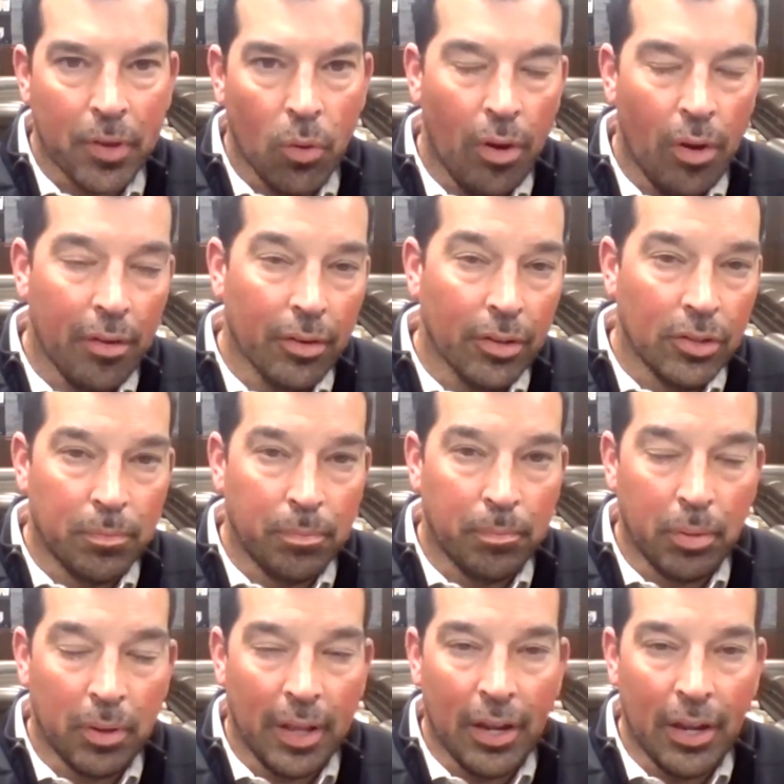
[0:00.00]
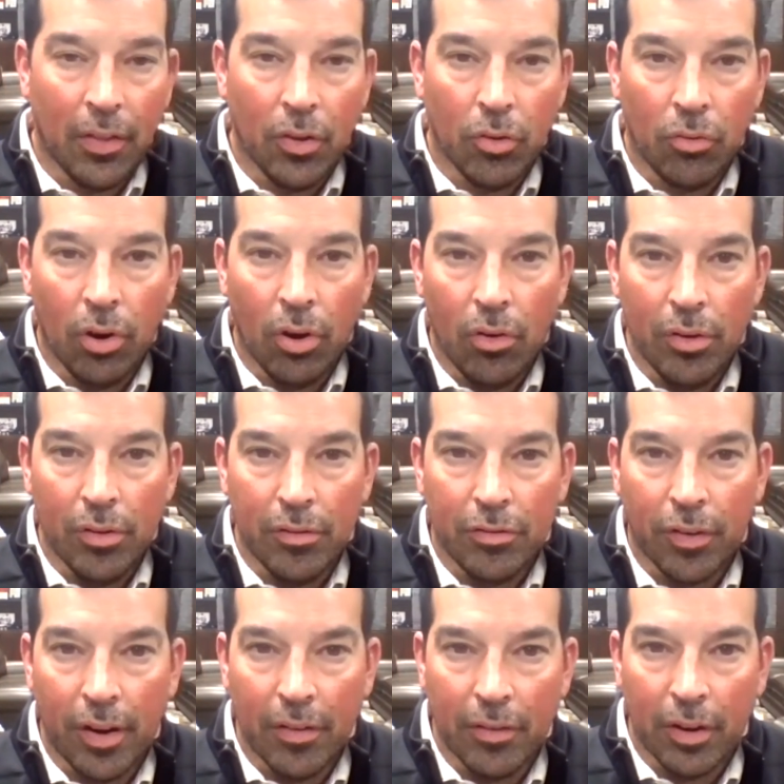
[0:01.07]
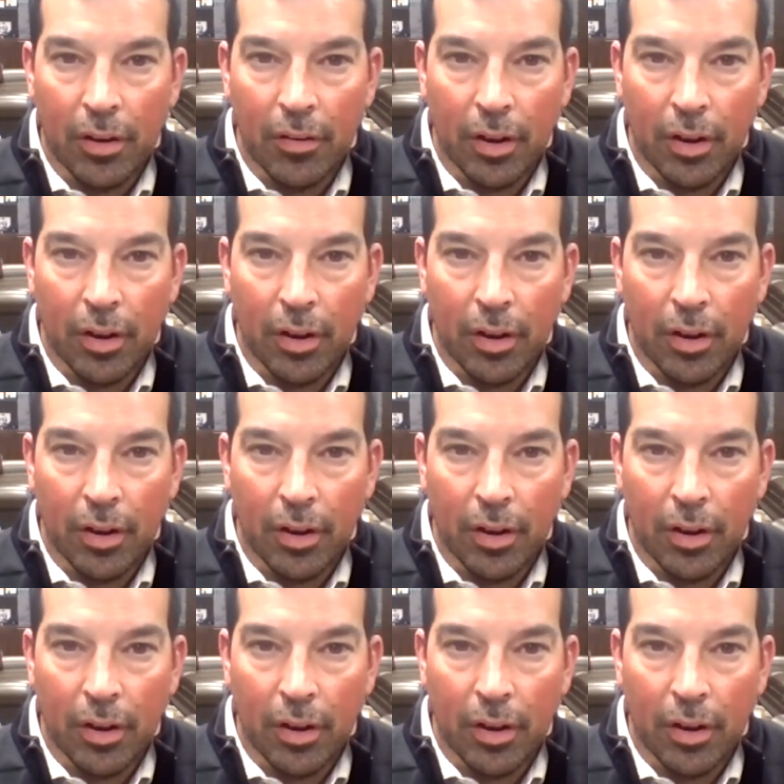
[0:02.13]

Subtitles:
whether it's playing on the road in front of